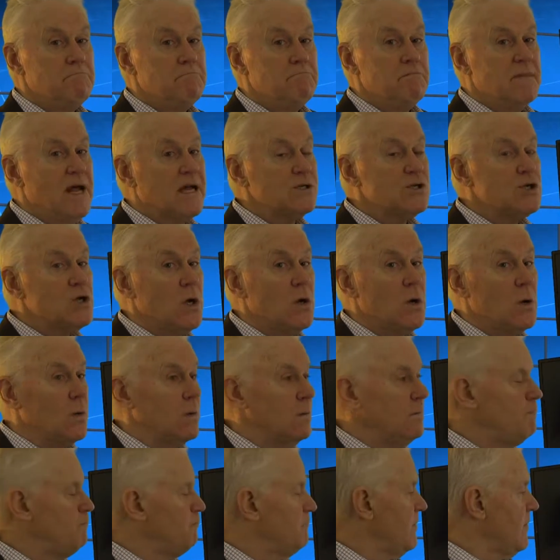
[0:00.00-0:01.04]
Not
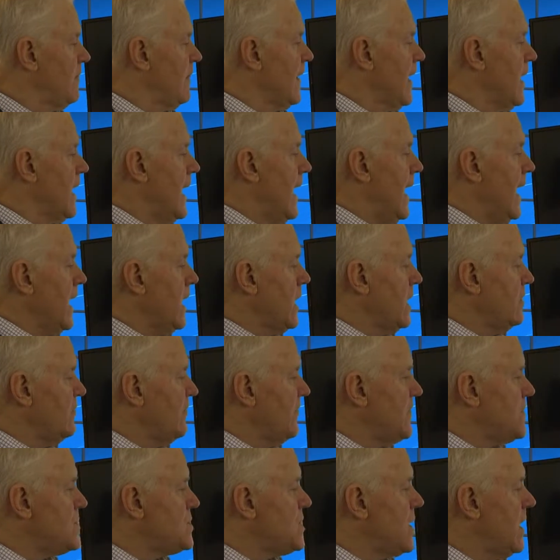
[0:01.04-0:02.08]
so. And
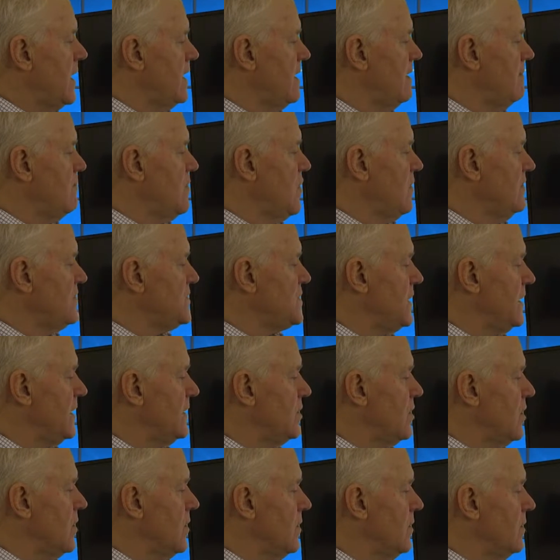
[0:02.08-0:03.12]
if the tenant moves
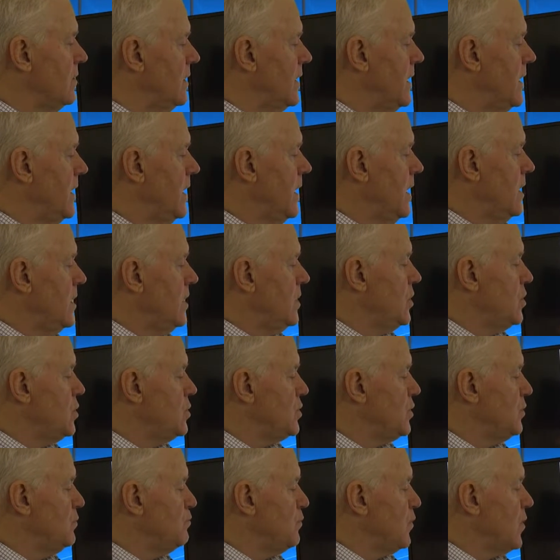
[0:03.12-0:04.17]
in early, you
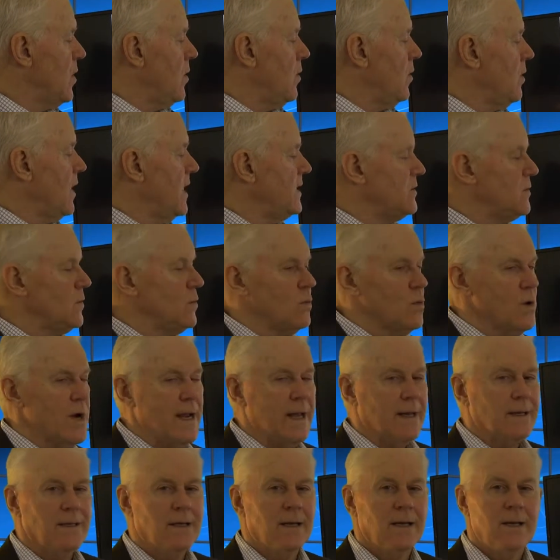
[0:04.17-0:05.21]
should prorate the
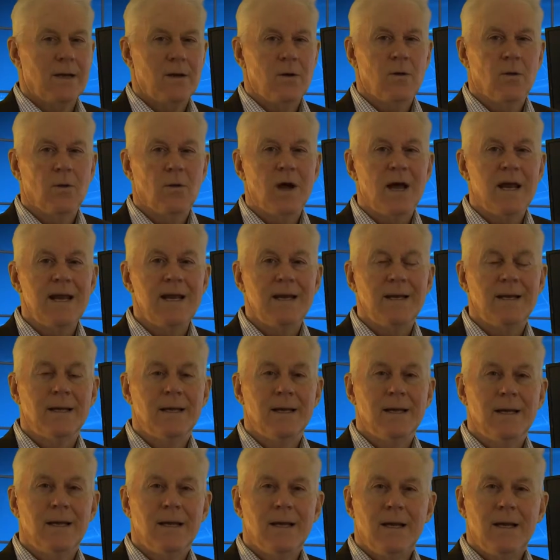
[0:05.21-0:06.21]
rent, right?